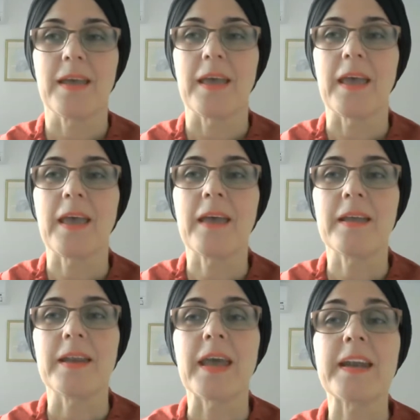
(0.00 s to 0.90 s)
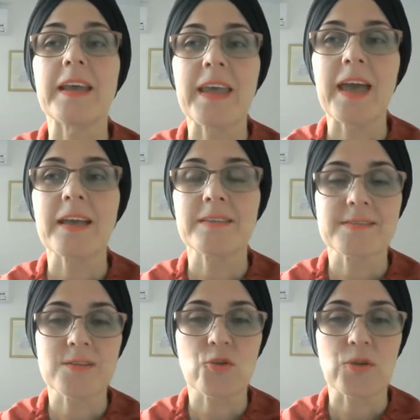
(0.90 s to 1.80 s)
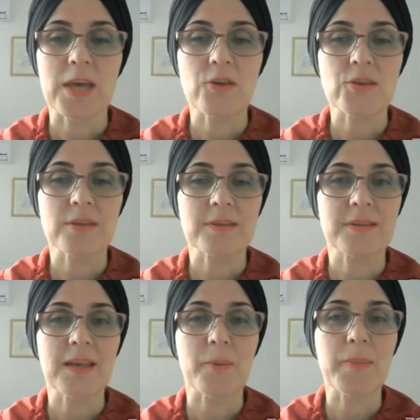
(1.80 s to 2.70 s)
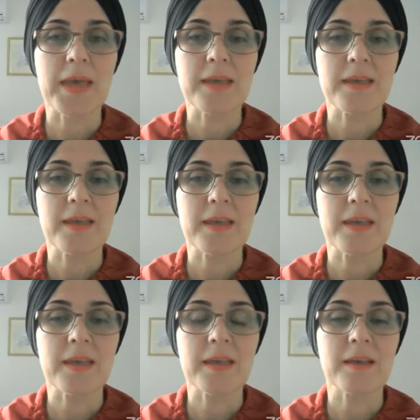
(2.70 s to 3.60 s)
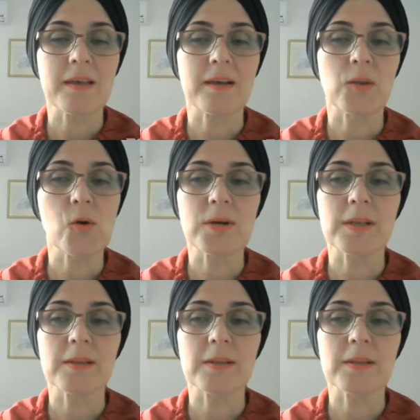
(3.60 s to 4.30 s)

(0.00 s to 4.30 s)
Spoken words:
And again, the situation that they are making the local